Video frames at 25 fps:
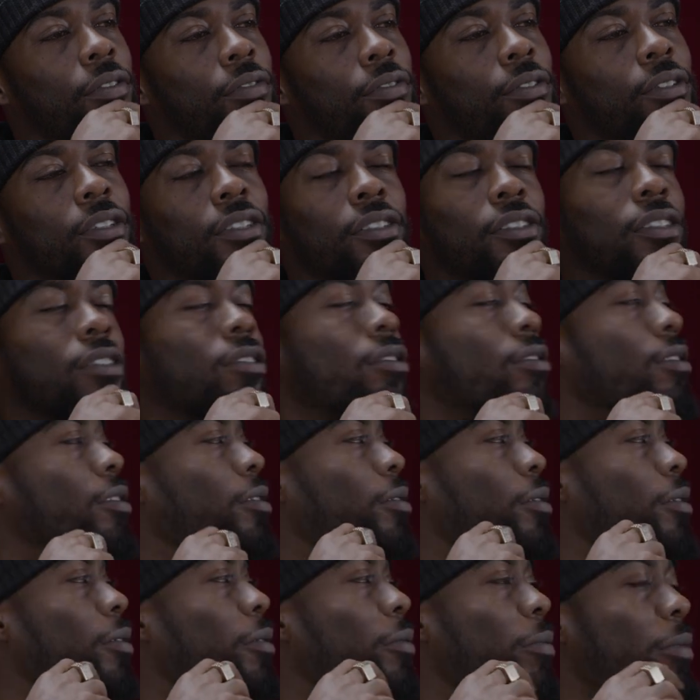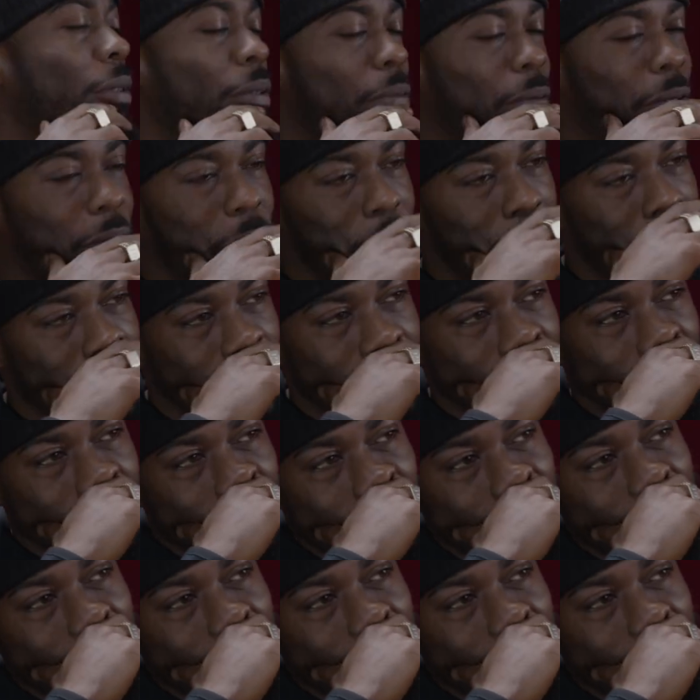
I thought the story is going to be a bit better than